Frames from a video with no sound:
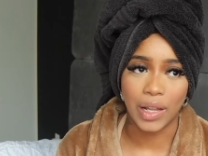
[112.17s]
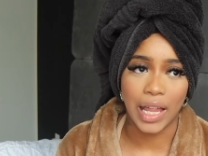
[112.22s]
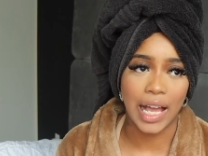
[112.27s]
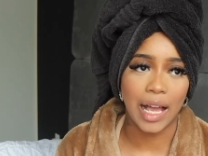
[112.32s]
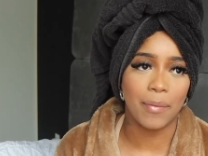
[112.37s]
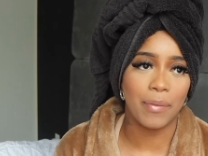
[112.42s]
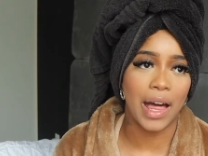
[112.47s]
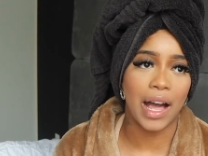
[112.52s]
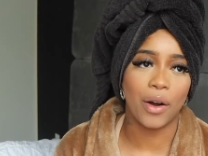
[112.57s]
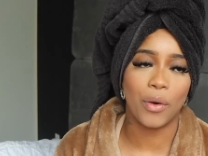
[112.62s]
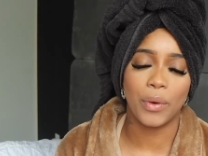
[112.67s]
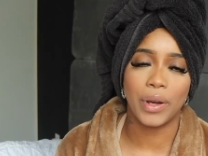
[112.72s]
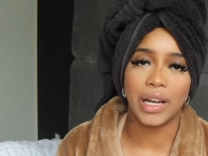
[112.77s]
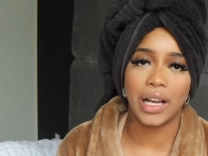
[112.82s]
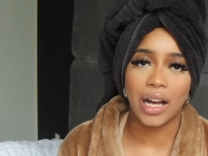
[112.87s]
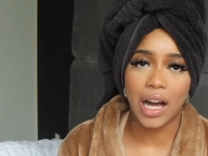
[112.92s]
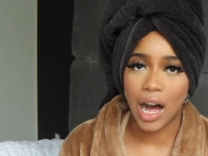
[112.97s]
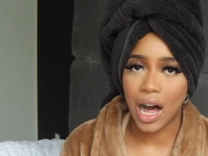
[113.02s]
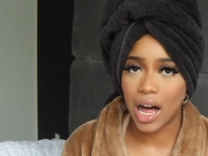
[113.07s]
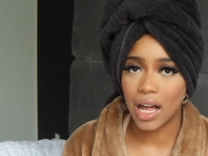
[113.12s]
Like, I'm not going
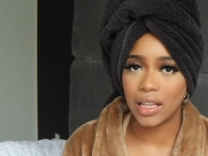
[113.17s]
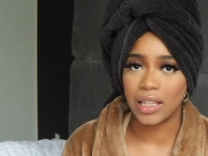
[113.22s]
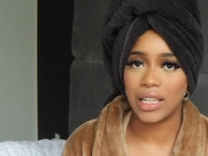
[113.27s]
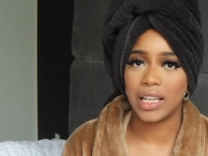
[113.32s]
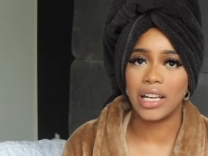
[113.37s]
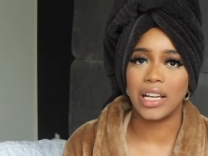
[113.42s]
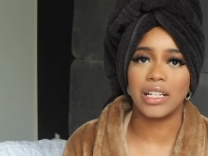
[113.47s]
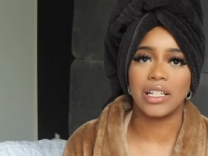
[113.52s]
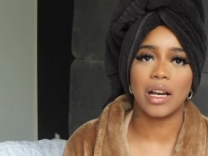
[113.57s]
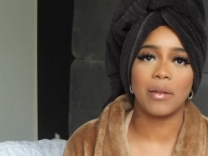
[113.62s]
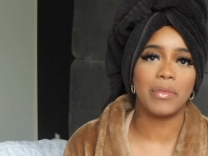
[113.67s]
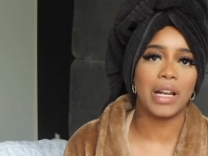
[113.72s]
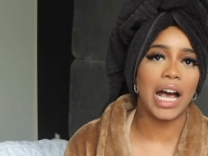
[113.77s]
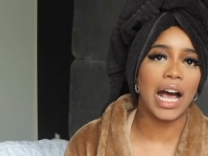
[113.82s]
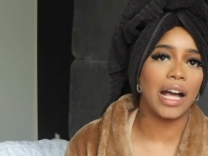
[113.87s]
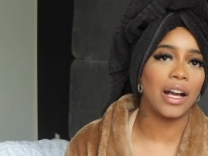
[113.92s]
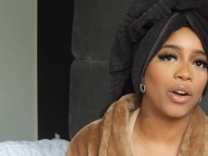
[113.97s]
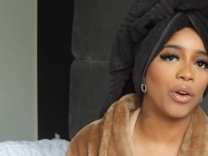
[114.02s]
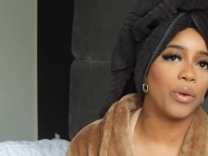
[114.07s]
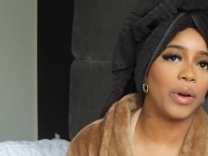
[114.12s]
to college. I'm
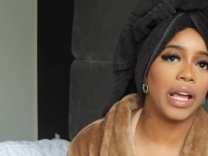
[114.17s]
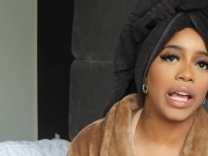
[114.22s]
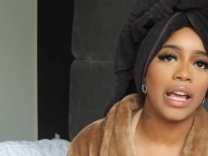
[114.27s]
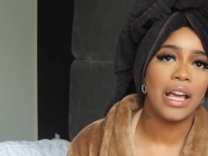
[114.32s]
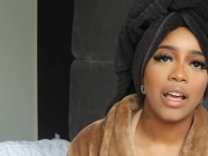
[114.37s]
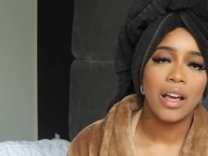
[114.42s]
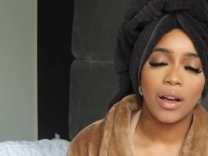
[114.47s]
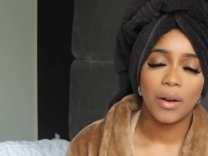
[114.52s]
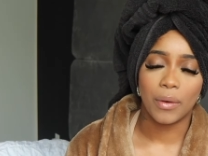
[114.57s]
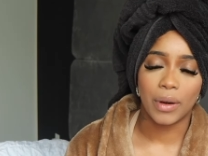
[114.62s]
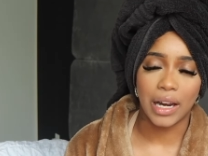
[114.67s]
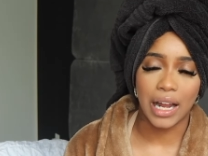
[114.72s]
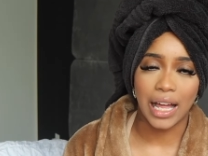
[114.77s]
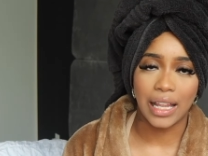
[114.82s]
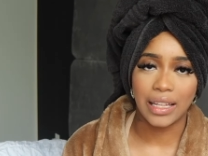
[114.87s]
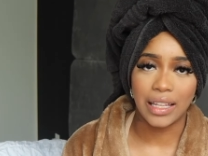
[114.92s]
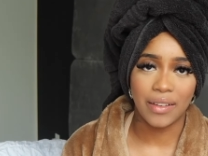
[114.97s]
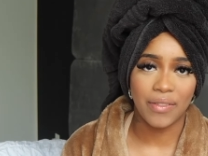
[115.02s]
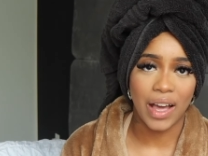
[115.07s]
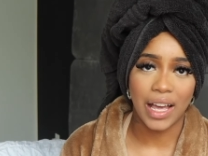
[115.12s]
not going, when I
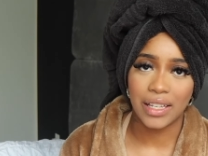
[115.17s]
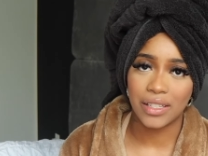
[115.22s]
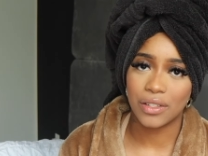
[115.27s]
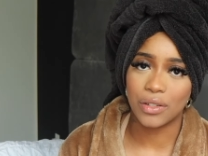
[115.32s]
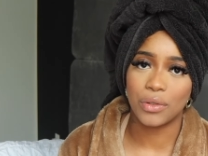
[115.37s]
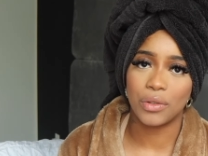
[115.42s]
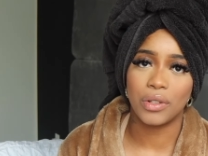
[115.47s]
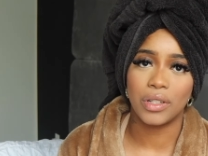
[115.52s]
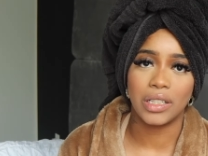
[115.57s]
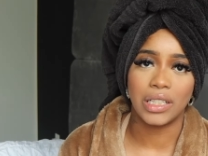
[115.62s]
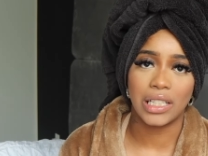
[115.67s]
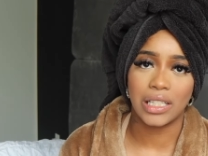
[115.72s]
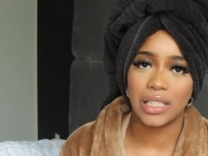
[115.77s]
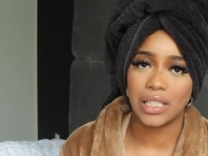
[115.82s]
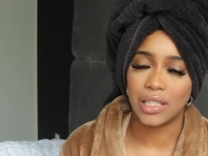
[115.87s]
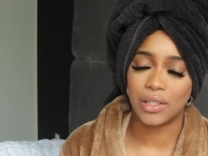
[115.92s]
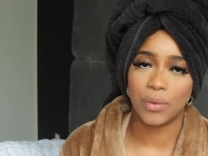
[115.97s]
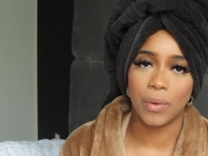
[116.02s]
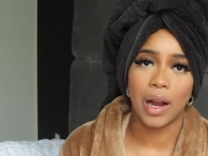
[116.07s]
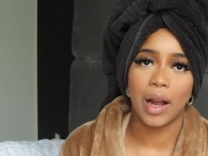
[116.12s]
leave high school, this
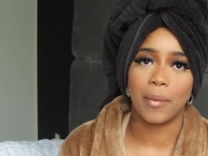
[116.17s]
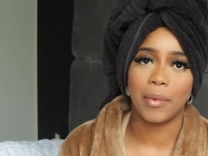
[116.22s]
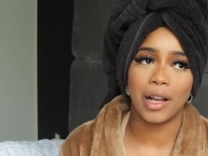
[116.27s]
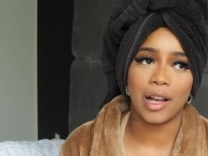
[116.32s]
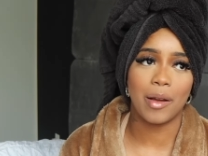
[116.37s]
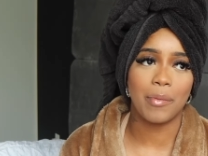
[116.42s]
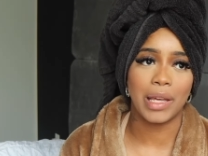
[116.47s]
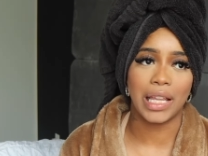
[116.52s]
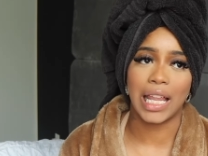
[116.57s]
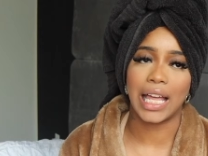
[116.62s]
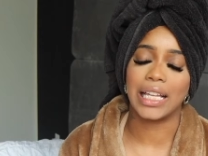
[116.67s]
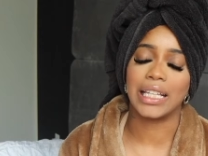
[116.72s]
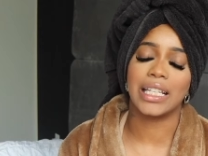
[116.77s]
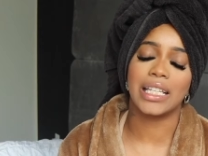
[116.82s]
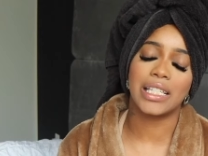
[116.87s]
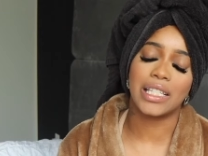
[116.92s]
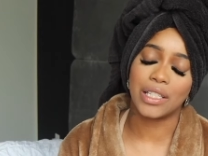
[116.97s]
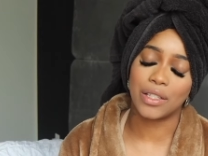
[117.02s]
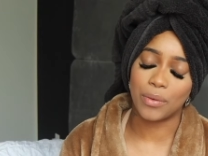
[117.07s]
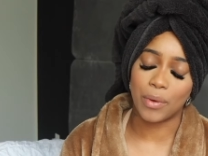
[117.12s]
is where I'm coming. Like,
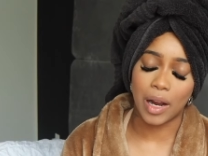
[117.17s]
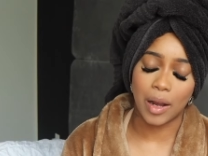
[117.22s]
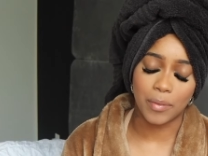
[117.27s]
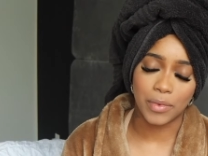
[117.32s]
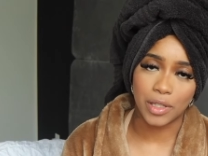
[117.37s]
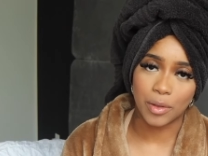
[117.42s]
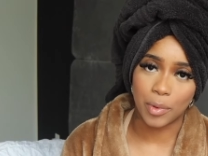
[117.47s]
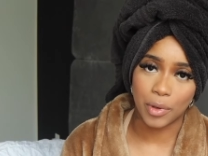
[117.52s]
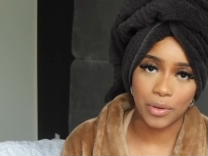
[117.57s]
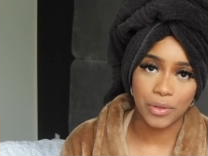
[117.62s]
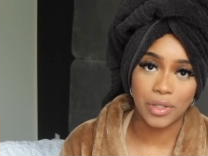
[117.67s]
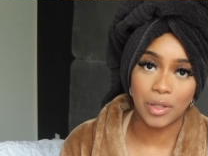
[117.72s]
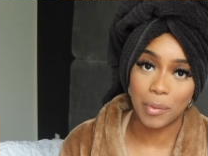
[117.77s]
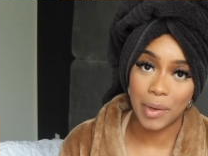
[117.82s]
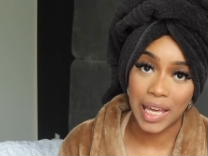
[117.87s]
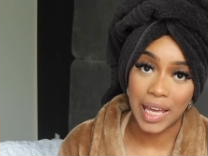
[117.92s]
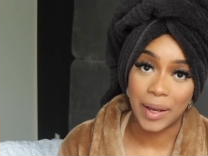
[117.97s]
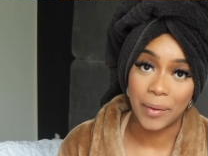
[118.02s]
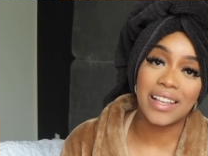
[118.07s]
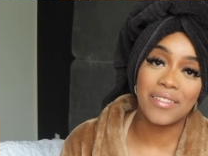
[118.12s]
this is where I'm supposed to
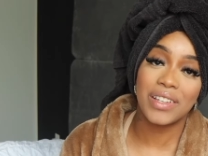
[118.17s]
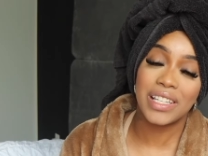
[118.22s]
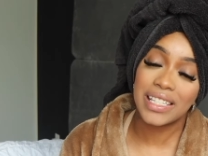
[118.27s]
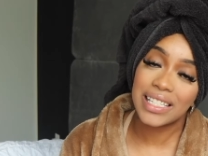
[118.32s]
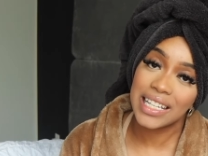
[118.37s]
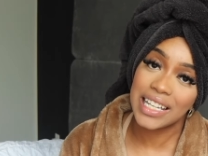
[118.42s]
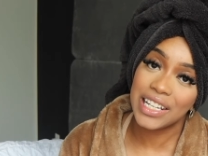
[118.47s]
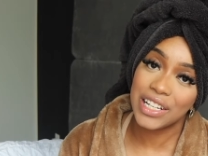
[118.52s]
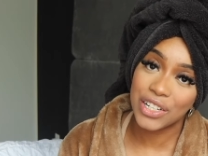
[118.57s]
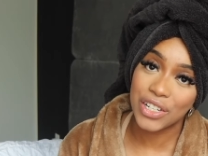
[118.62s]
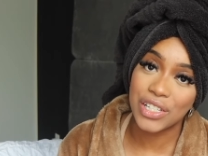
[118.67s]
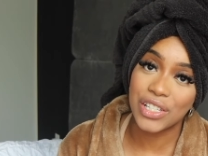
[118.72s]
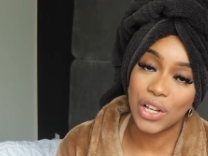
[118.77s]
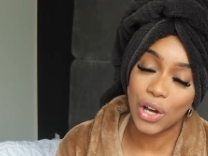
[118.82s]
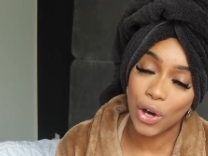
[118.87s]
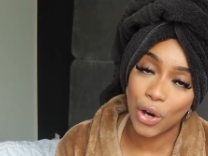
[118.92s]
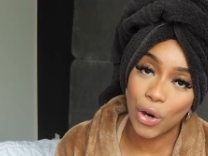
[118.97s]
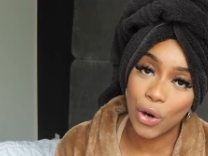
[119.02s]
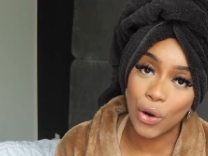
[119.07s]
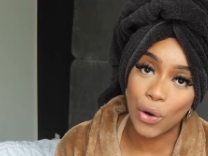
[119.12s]
be. seventeen years
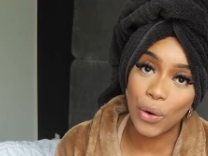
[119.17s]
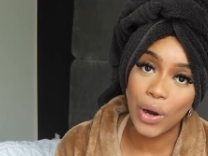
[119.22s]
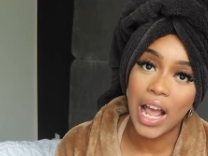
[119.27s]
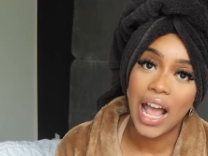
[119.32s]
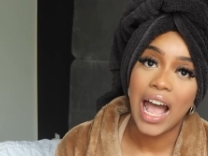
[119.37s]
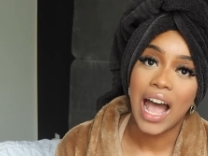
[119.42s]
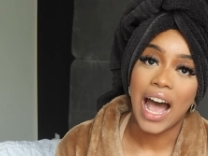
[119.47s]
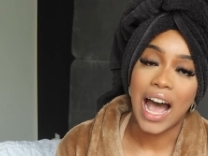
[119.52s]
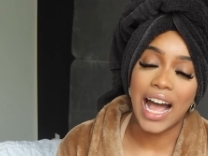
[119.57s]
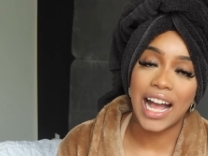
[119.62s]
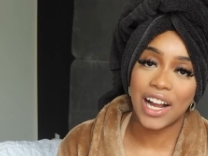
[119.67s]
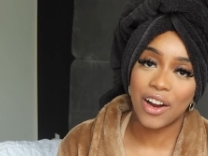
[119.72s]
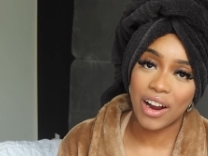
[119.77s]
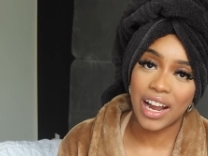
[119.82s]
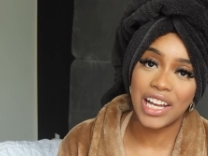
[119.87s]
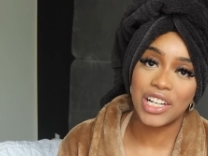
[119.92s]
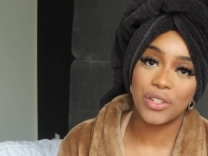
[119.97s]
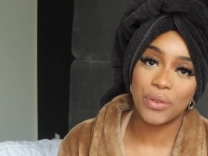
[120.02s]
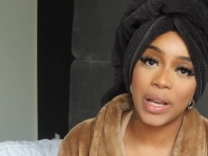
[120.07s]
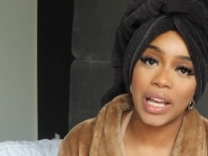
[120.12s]
old, I
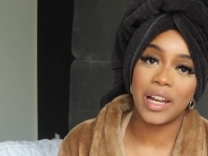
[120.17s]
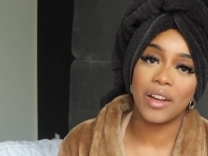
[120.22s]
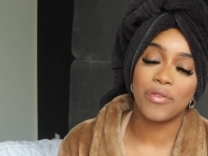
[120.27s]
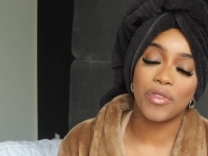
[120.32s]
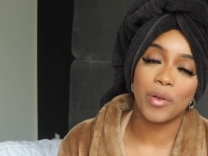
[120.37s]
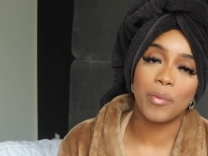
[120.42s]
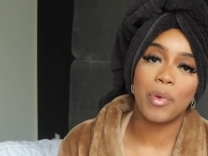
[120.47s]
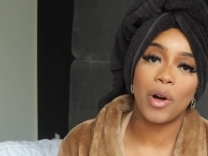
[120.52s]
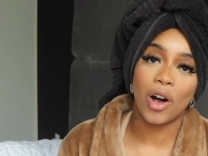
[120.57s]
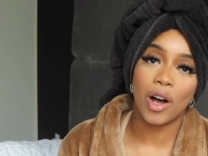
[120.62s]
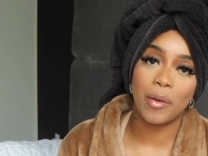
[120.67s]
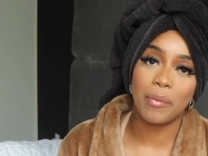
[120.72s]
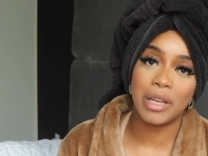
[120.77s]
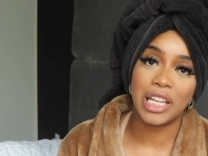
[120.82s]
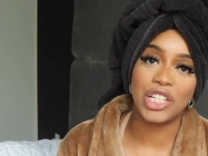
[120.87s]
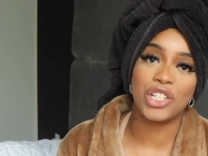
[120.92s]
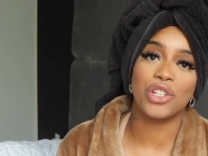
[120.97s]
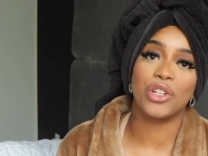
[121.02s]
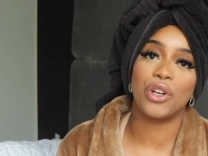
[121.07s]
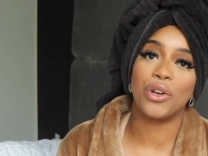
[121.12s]
graduated from Paul
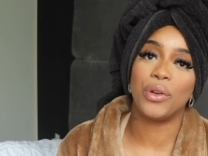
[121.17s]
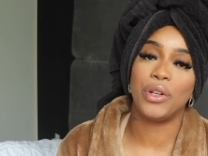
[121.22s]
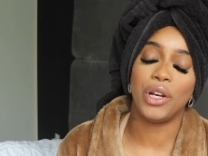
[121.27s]
Mitchell.